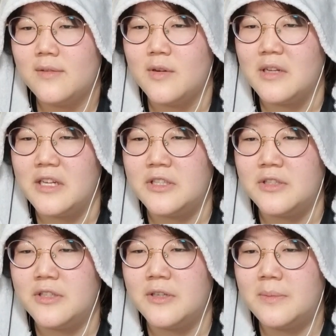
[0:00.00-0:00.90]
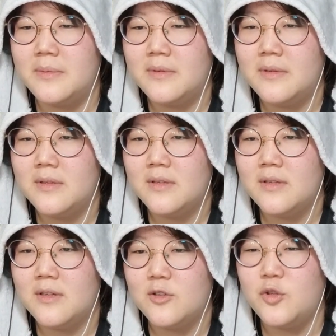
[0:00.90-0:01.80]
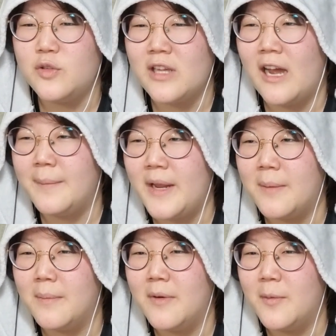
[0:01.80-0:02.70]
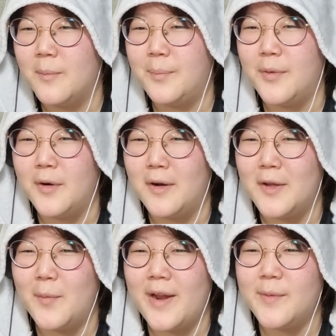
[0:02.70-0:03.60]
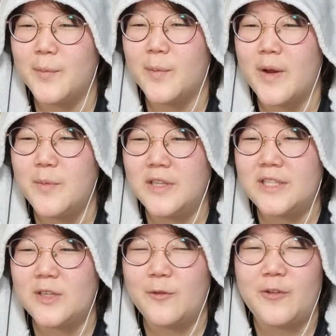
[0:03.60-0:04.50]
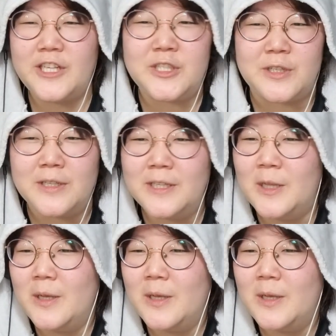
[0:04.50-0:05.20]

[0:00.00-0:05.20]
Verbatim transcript: Relationship. Two timing. Two timing. What? When when was it official?